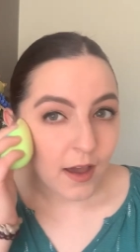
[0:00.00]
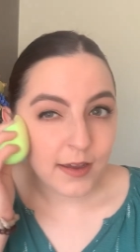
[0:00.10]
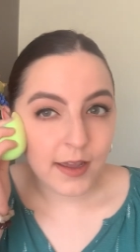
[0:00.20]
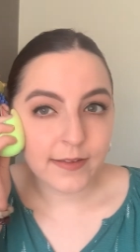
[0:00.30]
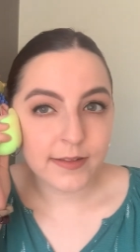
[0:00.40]

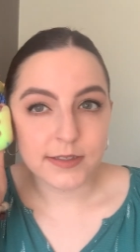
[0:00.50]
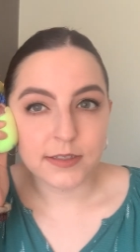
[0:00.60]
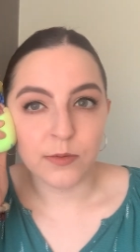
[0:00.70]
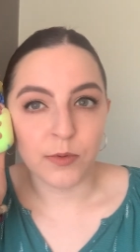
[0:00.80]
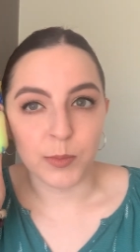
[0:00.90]
Again, this
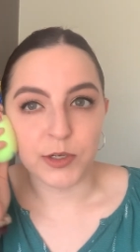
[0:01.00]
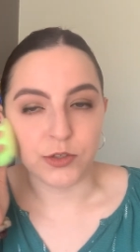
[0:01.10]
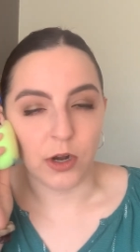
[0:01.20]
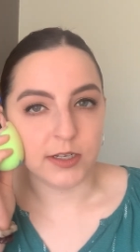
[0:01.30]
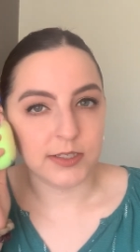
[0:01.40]
isn't one of my
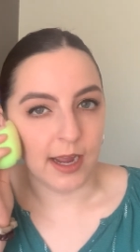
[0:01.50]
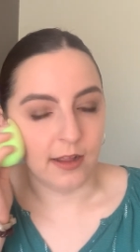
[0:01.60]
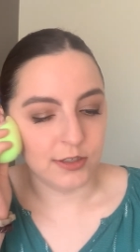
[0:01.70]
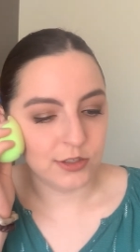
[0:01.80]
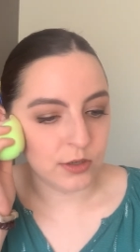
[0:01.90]
strongest
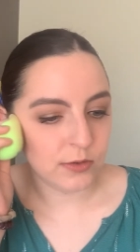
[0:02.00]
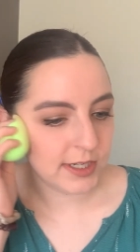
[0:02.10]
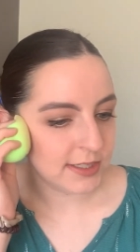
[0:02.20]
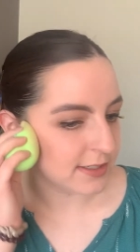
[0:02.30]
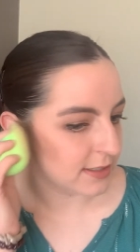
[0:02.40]
talents, so don't
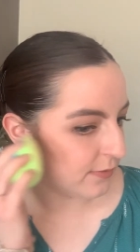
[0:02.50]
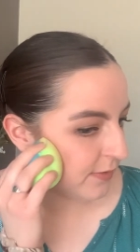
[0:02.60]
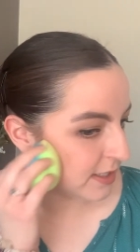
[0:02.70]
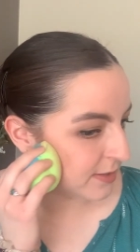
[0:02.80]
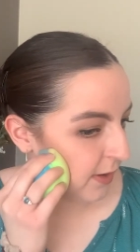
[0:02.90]
take this at
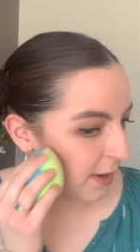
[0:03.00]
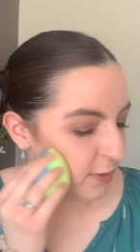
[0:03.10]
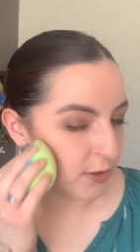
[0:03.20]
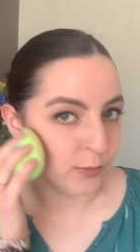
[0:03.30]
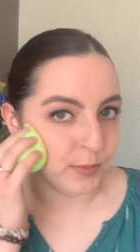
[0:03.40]
face
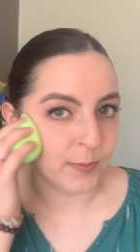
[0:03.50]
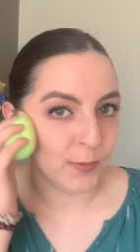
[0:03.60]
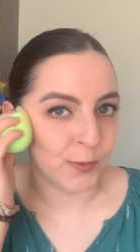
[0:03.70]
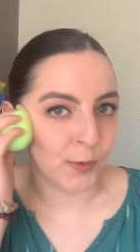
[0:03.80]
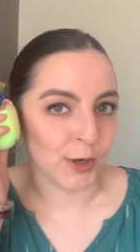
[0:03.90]
value.
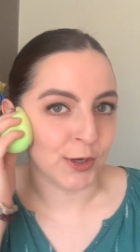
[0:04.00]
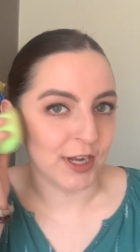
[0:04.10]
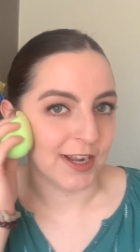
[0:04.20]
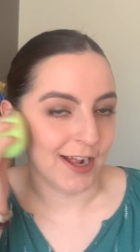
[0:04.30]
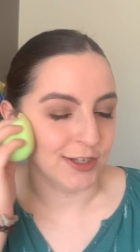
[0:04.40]
People who are good
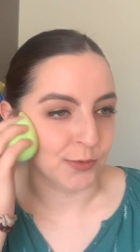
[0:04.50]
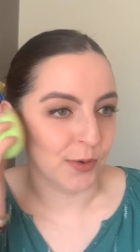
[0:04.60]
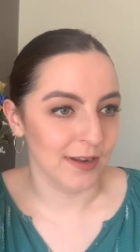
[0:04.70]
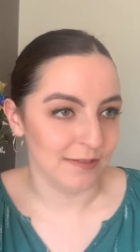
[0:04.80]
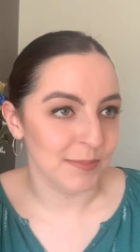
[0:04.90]
at
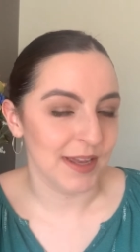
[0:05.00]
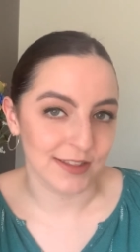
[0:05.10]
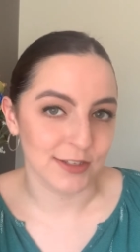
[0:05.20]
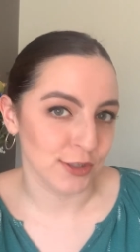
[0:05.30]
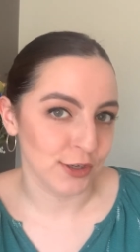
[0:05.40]
contouring make
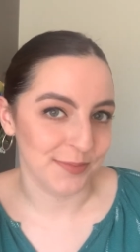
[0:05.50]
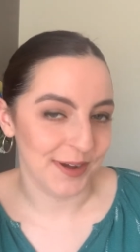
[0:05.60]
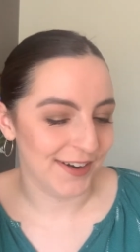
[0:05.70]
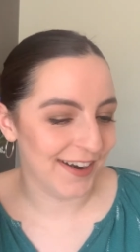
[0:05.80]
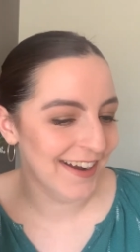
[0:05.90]
this look
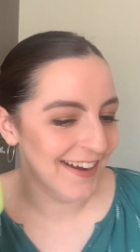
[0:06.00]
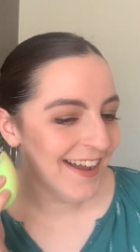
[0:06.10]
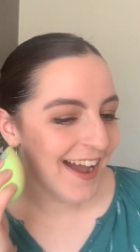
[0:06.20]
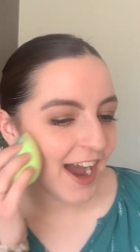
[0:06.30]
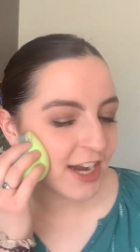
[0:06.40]
better.
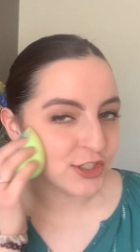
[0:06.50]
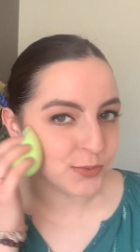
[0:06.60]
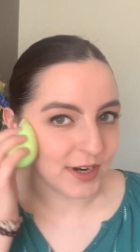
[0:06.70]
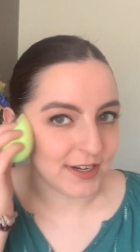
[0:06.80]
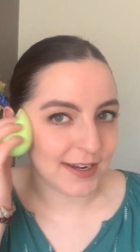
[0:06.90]
I just
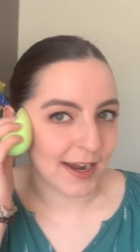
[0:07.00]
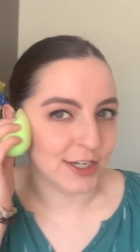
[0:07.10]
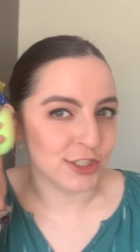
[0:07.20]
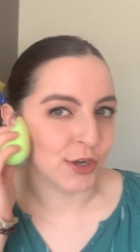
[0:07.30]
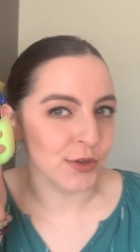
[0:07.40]
wanted to kind
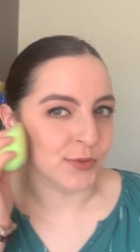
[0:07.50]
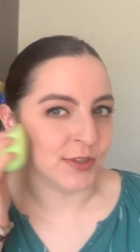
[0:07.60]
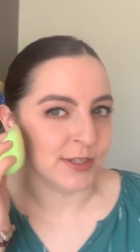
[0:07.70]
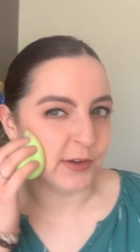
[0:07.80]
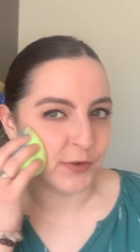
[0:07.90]
of show you the
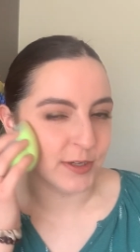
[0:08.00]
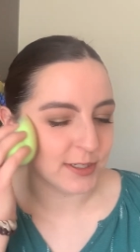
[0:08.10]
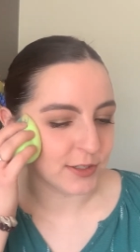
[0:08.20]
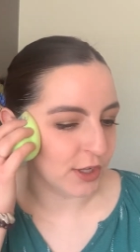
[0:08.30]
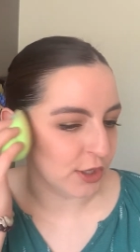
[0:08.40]

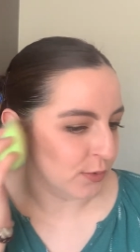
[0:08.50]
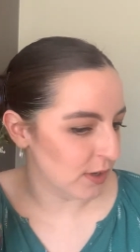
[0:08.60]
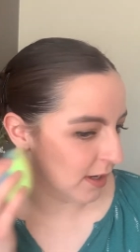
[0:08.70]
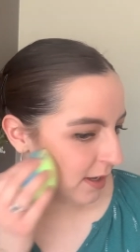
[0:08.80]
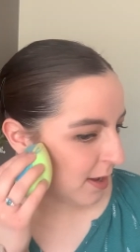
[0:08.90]
difference so that you
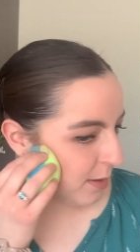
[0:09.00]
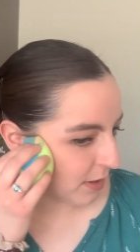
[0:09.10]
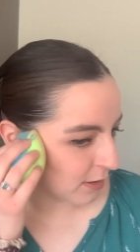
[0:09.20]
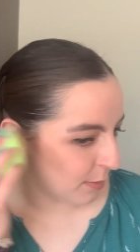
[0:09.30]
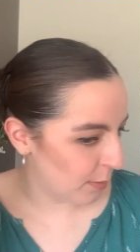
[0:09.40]
can
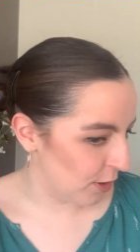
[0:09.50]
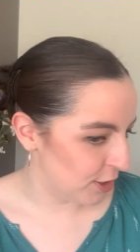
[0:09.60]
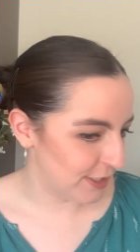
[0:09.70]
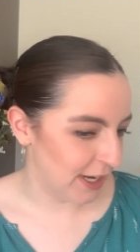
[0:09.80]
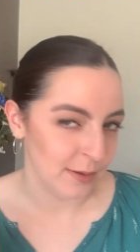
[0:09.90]
be a little bit more
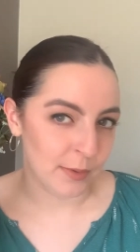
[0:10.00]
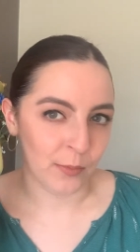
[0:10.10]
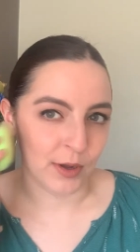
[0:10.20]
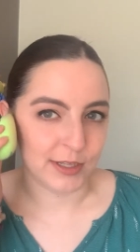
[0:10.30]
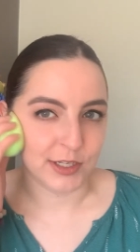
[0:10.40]
educated about
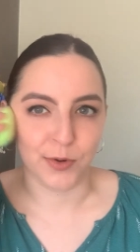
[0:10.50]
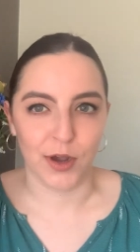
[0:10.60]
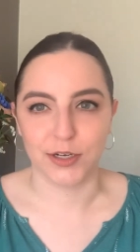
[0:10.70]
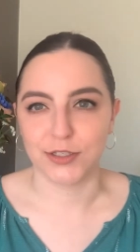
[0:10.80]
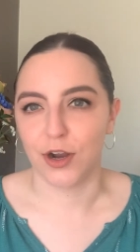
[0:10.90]
what these
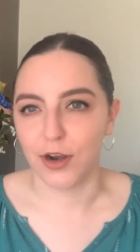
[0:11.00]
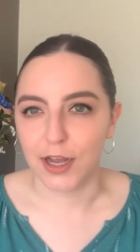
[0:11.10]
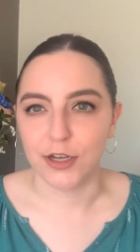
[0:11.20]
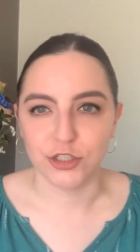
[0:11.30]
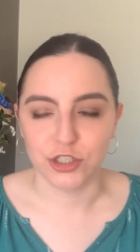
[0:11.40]
products are and
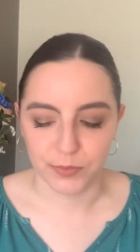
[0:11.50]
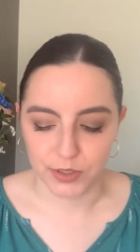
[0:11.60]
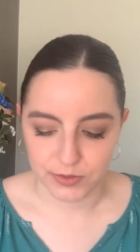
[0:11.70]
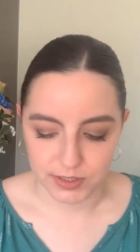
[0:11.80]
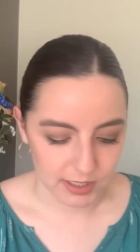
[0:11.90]
how you should be
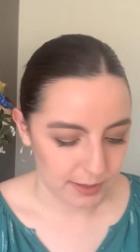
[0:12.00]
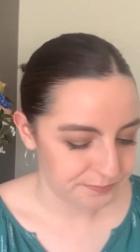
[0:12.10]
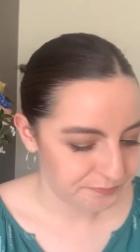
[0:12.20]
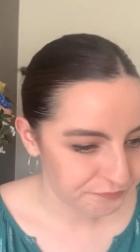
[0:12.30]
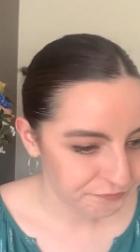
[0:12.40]
using them.